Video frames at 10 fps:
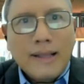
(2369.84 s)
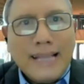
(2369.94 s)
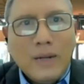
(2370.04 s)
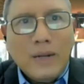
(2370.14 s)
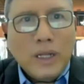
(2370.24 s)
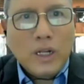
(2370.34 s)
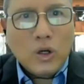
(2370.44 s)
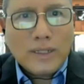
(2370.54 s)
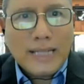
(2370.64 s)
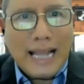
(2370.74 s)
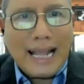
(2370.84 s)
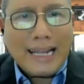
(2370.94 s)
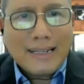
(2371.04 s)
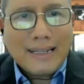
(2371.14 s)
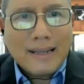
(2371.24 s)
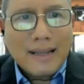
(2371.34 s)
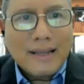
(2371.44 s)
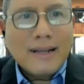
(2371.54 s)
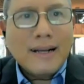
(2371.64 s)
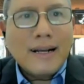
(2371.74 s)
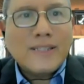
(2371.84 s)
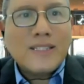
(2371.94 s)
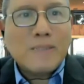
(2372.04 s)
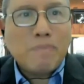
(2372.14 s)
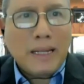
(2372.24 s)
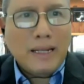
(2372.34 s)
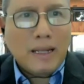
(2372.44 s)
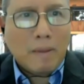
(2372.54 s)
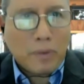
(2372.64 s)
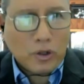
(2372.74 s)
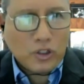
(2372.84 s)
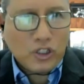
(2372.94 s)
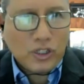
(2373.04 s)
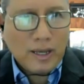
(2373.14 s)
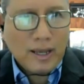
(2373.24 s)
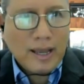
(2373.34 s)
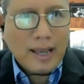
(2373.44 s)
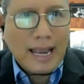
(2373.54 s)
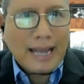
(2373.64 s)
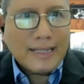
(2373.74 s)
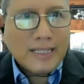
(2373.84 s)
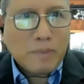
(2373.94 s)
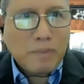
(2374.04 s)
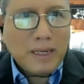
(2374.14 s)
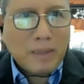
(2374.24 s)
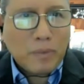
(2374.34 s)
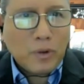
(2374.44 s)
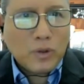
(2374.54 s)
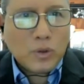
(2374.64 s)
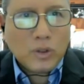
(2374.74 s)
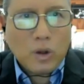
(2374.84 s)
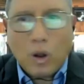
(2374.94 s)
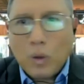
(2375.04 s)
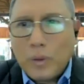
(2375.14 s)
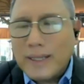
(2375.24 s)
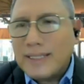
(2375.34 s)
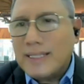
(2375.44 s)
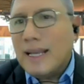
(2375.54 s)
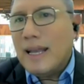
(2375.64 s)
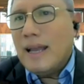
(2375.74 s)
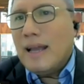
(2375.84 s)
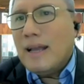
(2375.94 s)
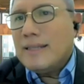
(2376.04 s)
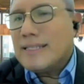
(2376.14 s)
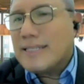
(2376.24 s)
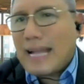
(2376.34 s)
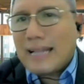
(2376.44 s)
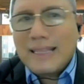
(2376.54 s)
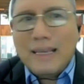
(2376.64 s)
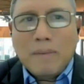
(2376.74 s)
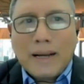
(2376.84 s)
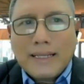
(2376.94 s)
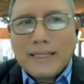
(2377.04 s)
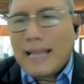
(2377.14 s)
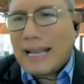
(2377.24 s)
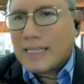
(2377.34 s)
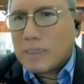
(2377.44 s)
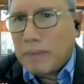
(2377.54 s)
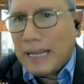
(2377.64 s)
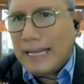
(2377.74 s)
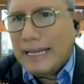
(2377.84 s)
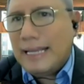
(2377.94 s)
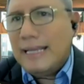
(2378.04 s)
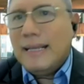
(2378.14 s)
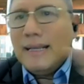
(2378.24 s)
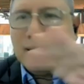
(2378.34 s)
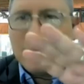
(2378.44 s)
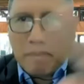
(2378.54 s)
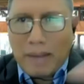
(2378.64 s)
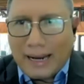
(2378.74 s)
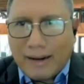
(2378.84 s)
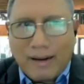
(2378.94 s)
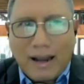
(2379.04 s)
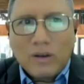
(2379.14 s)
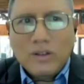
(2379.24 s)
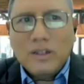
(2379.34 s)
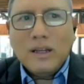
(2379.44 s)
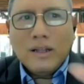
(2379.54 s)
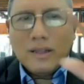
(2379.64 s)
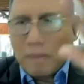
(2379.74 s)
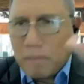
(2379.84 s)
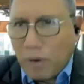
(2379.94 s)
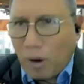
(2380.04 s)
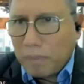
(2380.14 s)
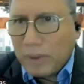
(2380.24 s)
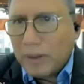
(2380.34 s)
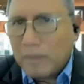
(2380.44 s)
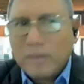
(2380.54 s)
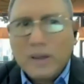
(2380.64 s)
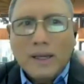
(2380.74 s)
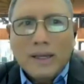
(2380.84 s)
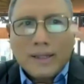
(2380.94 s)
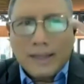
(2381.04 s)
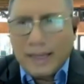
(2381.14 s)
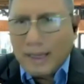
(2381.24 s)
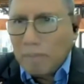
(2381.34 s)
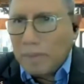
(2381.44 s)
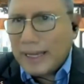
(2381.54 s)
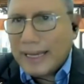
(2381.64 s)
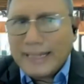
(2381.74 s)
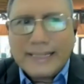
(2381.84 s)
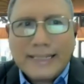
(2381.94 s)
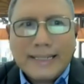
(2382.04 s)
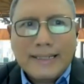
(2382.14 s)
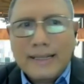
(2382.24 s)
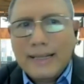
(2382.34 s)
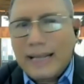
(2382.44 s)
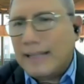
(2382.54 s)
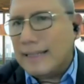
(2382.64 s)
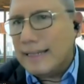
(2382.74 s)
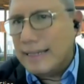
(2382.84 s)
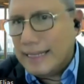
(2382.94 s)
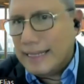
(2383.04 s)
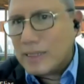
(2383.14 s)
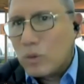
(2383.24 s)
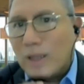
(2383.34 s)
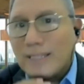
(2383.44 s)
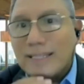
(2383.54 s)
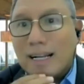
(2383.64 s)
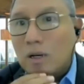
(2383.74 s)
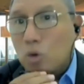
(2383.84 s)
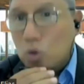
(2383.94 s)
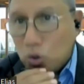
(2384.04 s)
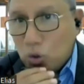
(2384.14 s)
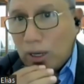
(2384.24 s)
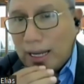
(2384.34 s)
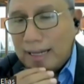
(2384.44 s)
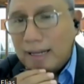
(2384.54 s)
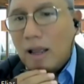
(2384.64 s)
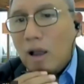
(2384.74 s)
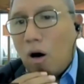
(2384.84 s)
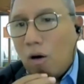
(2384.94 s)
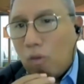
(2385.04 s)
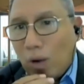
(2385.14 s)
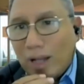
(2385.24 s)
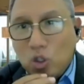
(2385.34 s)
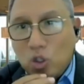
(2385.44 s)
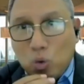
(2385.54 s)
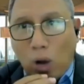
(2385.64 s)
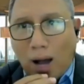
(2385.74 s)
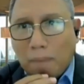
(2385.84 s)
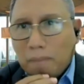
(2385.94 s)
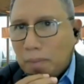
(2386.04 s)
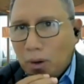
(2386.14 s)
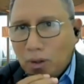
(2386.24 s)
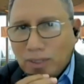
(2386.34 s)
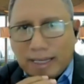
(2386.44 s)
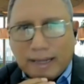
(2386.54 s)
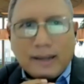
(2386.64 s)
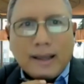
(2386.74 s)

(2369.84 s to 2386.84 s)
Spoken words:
Then we looked at a spin approach. And the spin approach was always starting by explaining the background, the problem, the implication, and the needs. What's the keuntungan of what you are proposing?